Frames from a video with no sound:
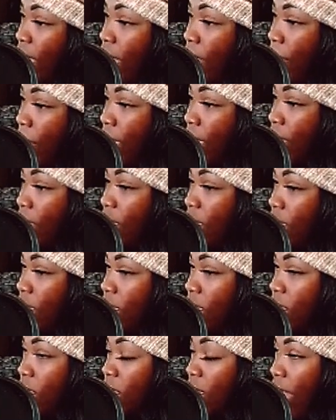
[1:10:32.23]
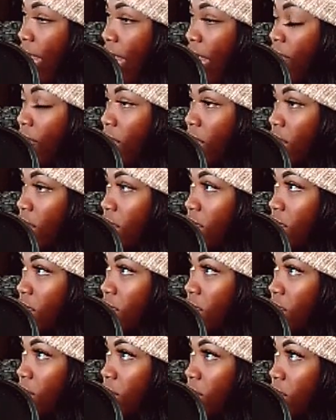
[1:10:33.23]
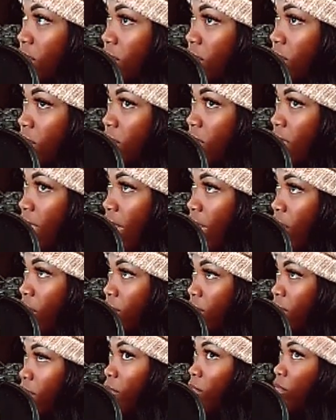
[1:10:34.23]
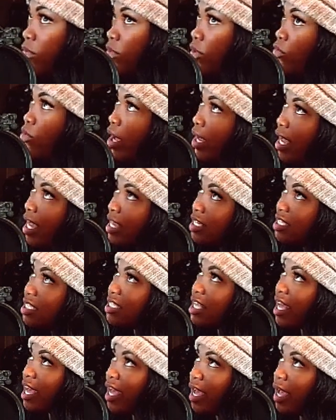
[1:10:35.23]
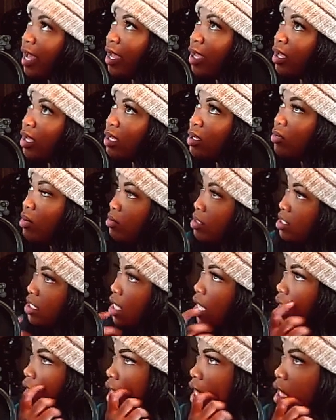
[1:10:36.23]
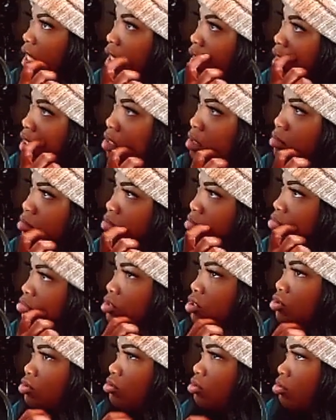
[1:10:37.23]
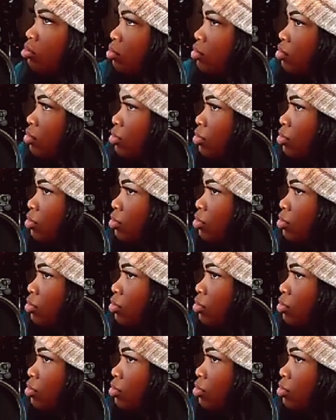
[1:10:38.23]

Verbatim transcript: I mean the I haven't had the the one I just had. What was that like? Two